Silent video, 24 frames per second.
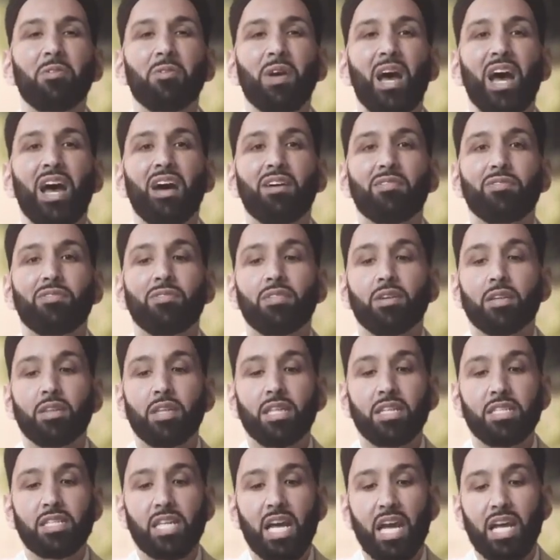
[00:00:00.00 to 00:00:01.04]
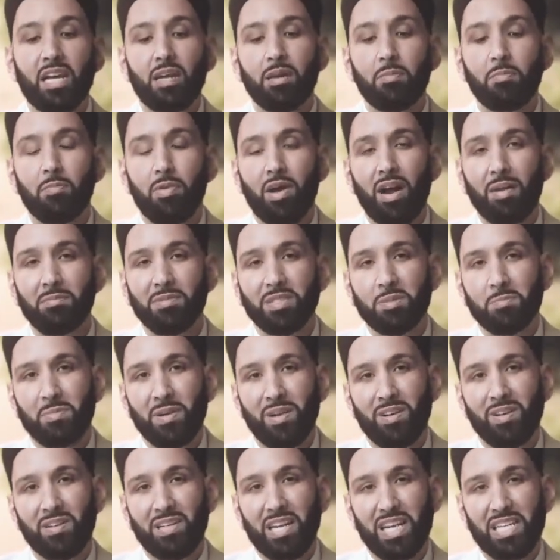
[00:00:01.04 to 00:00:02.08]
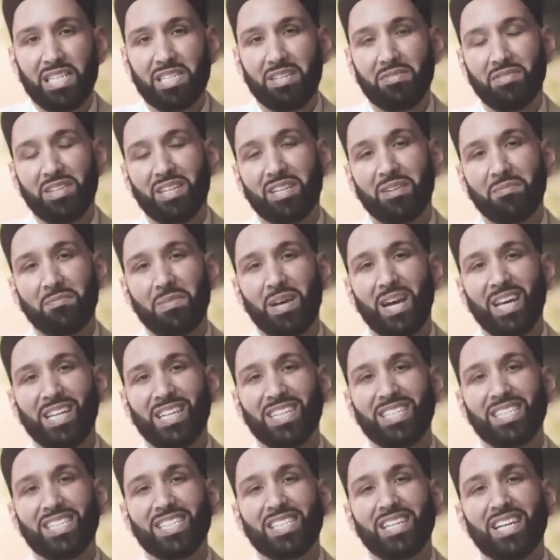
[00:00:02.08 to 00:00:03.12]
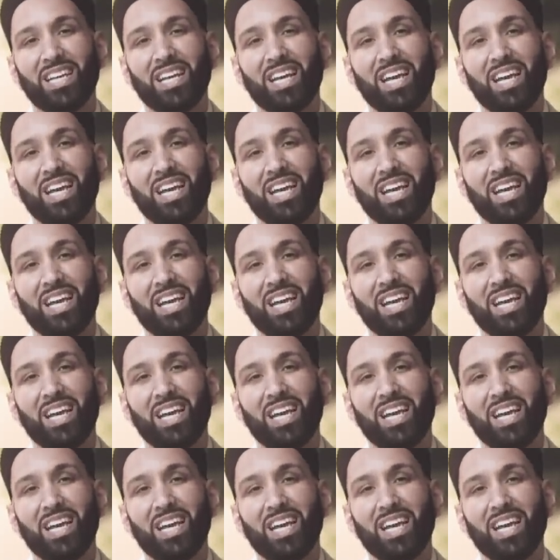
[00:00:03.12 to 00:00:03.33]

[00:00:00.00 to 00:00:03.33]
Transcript: you have the 10 promised paradise of the companions.